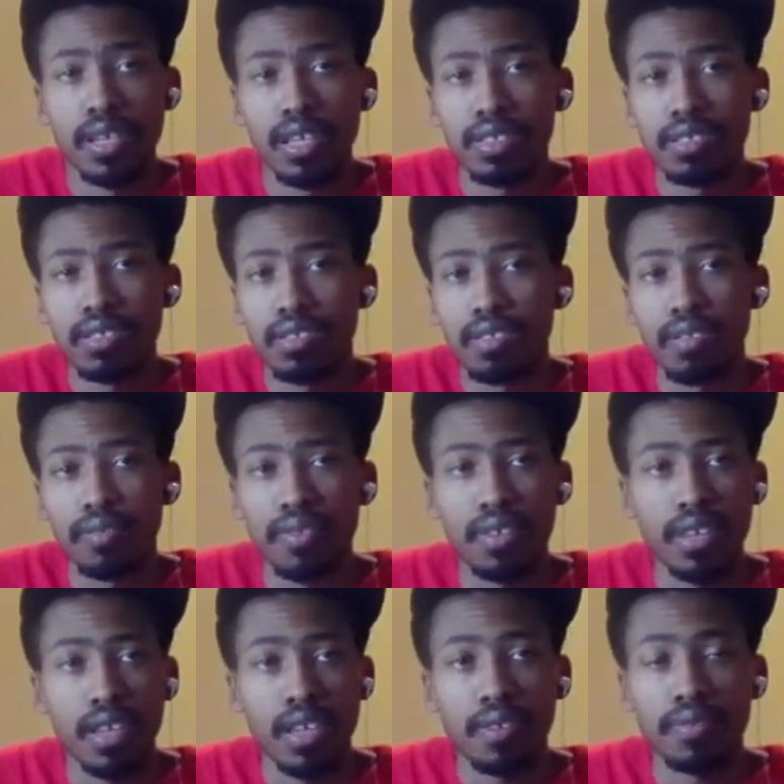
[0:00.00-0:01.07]
I just don't feel
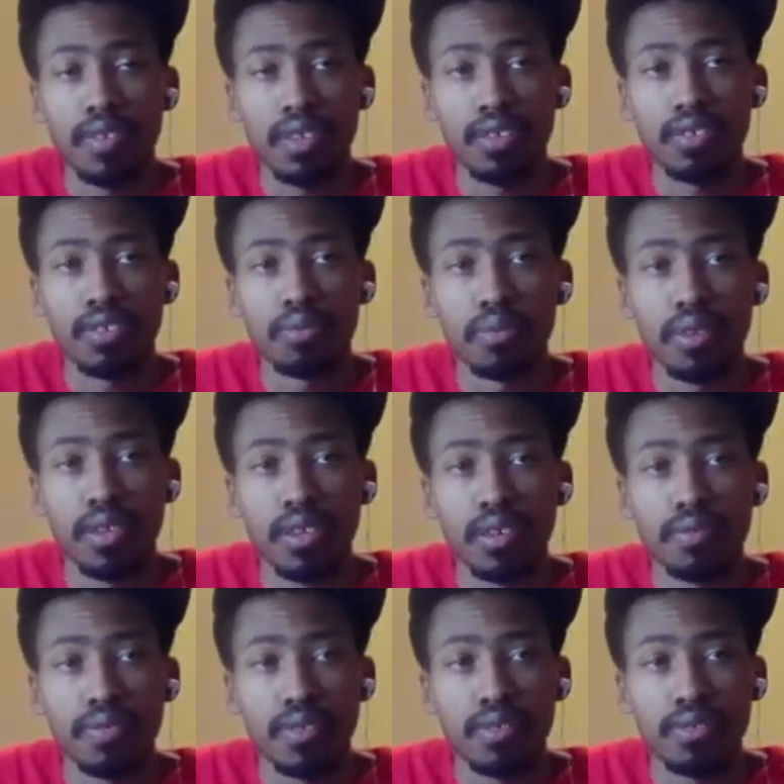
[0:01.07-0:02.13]
like I fit in nowhere. I
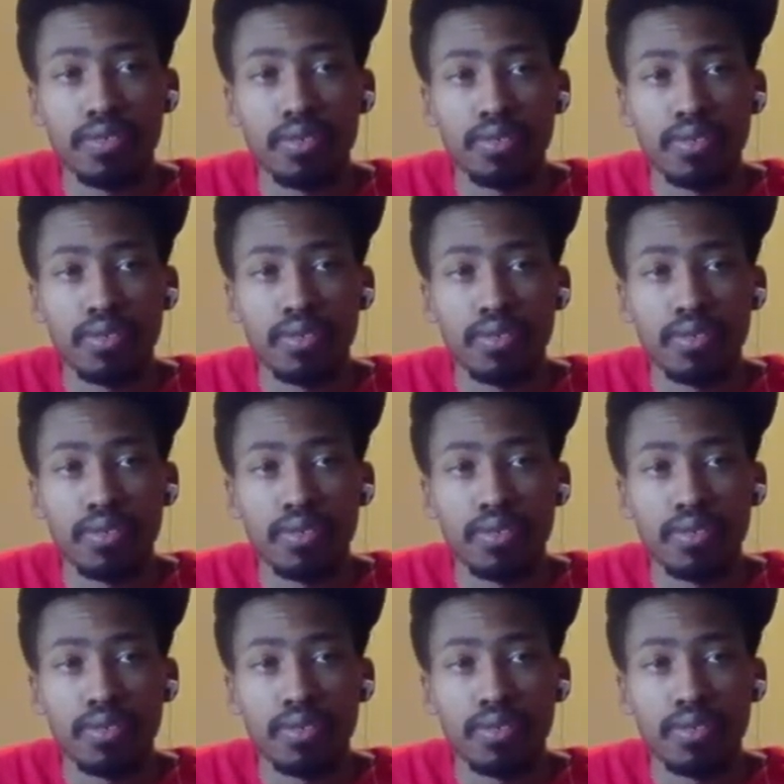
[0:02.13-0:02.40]
feel so